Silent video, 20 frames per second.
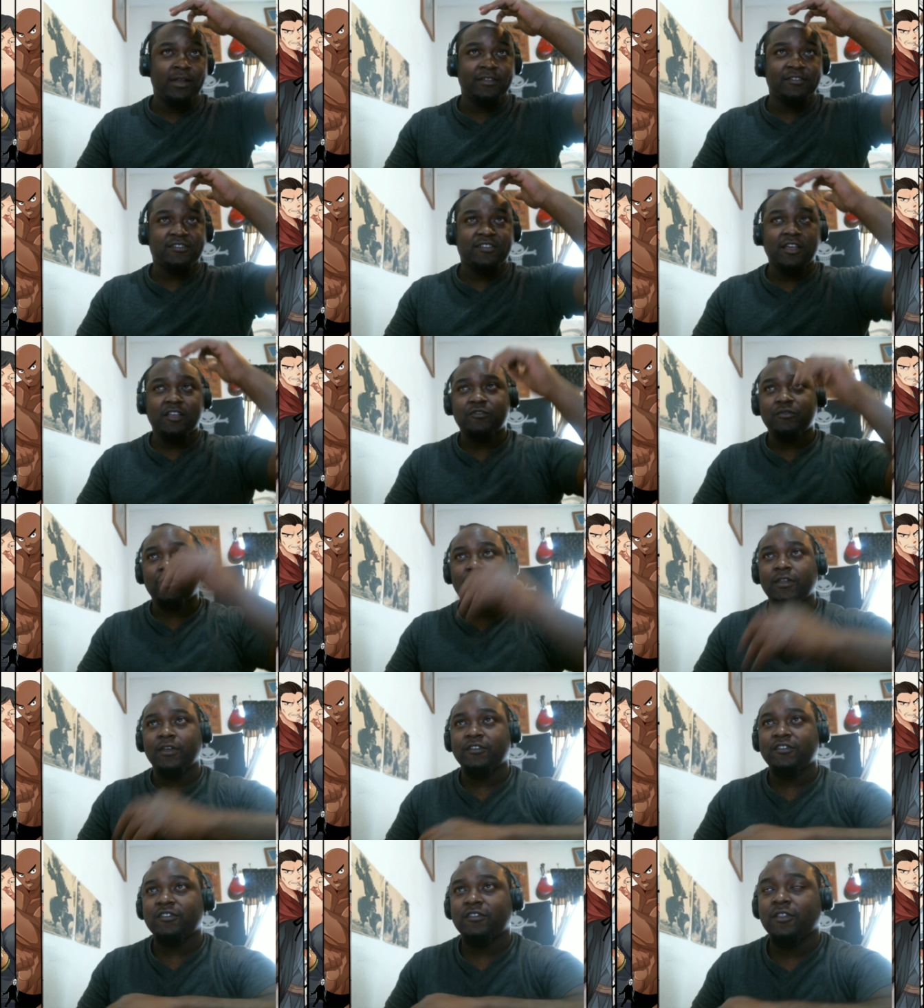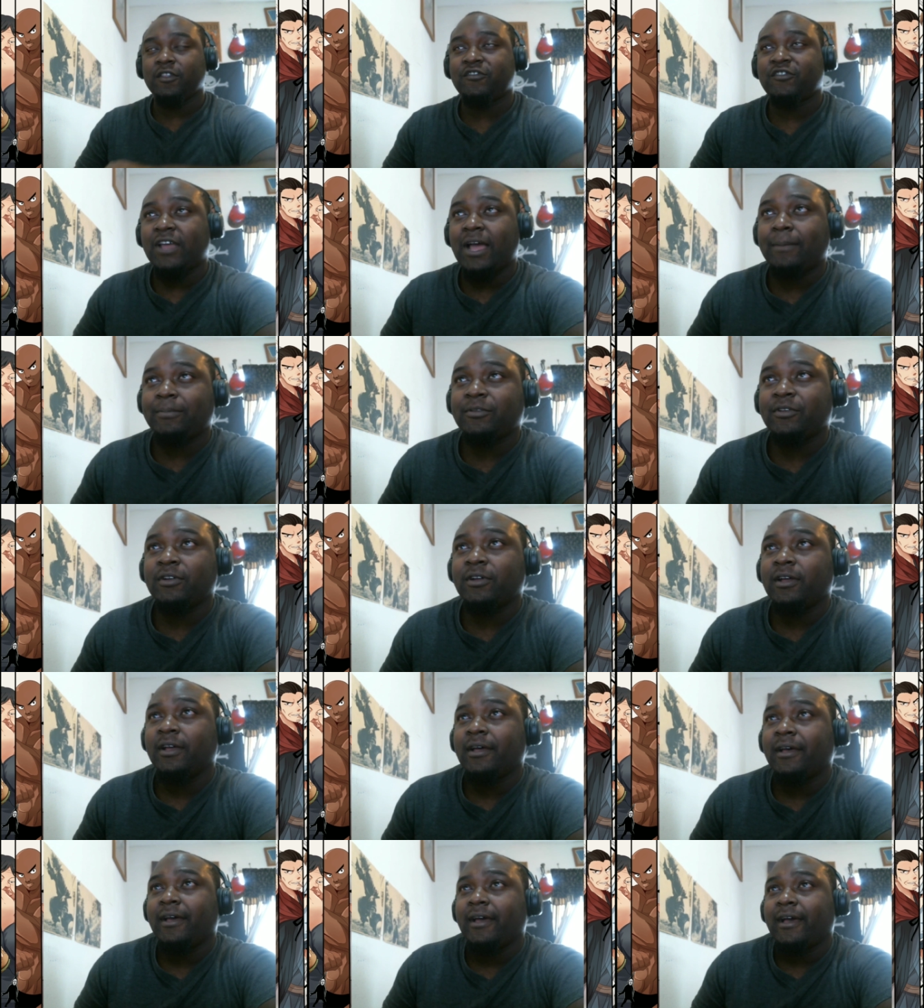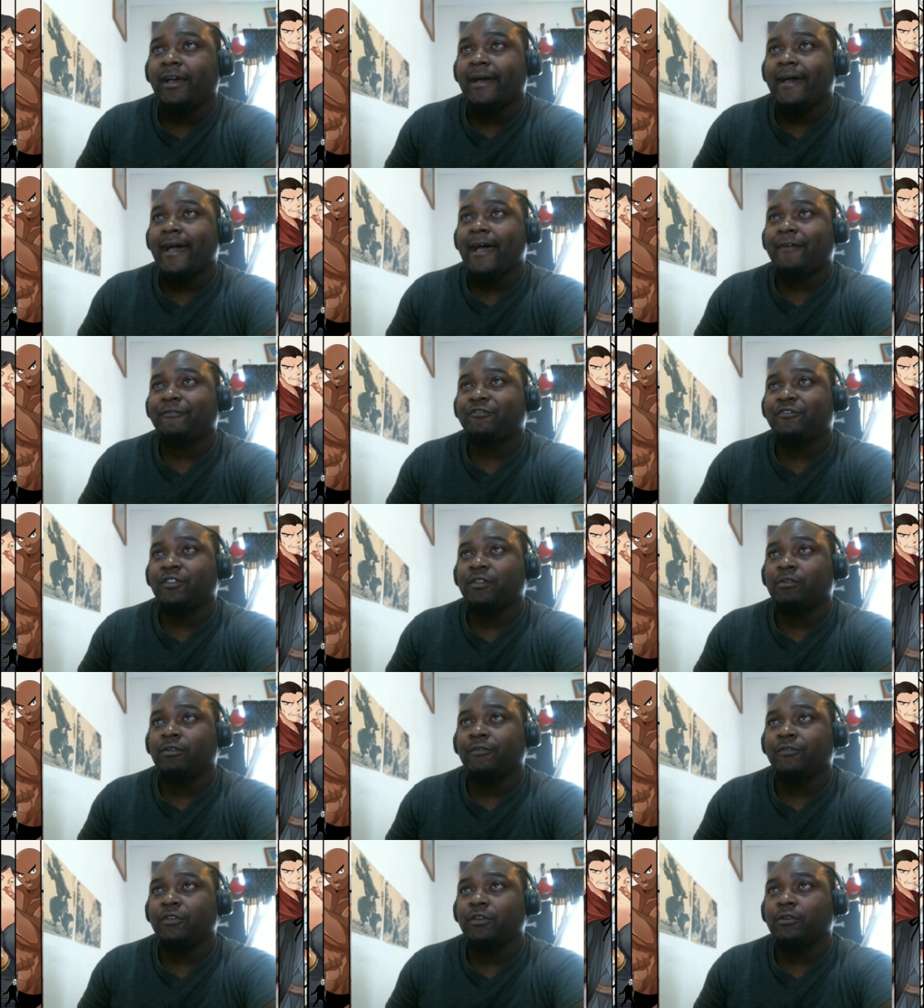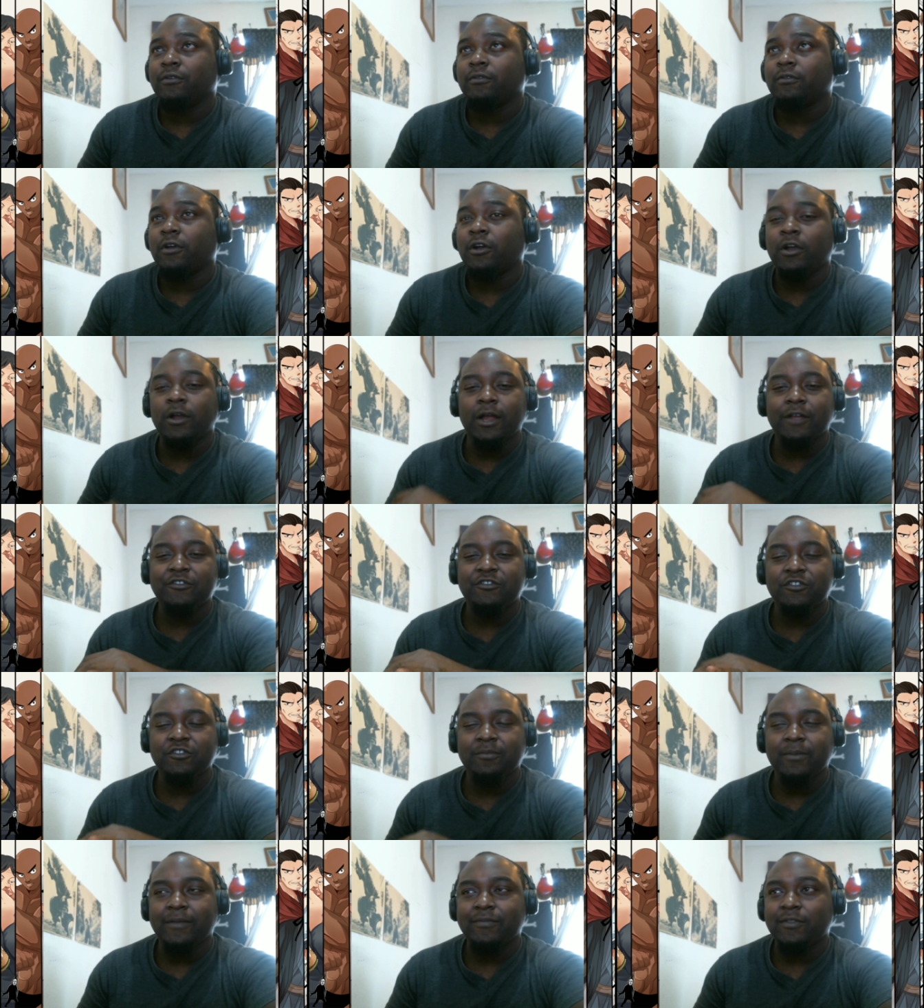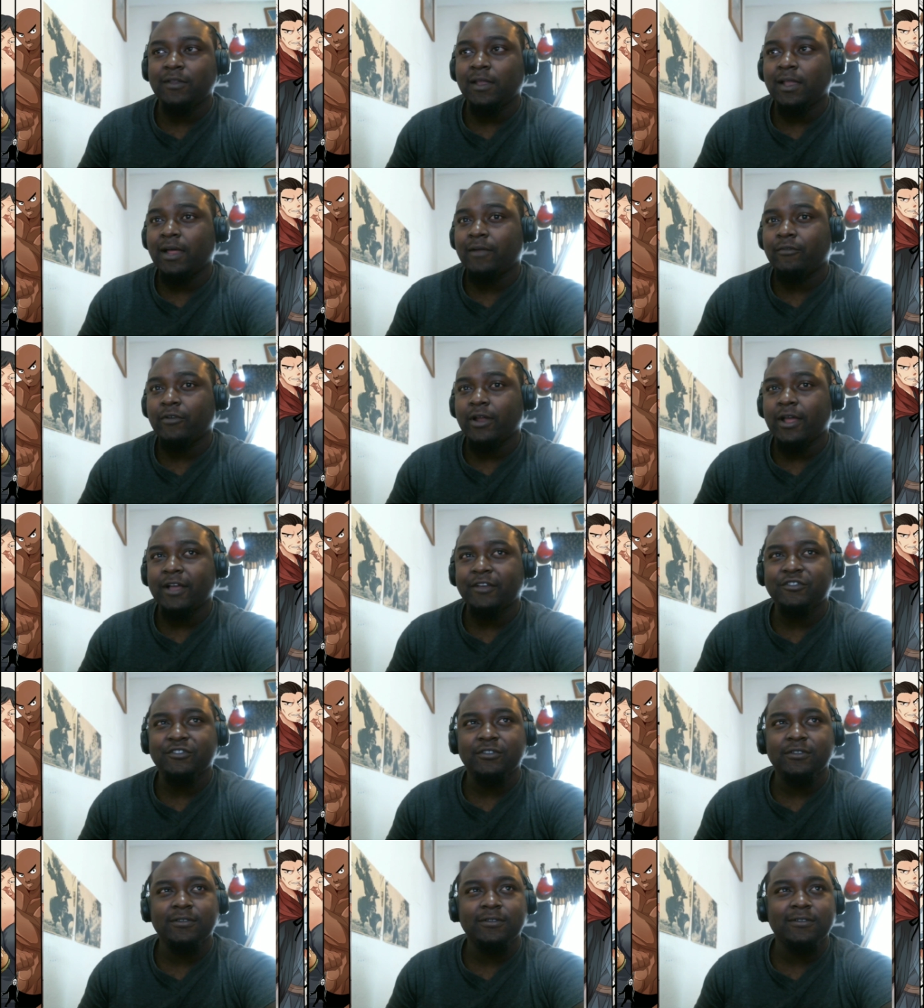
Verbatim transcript: to discuss with us the chapter after the review, or uh, excuse me, after the live reaction.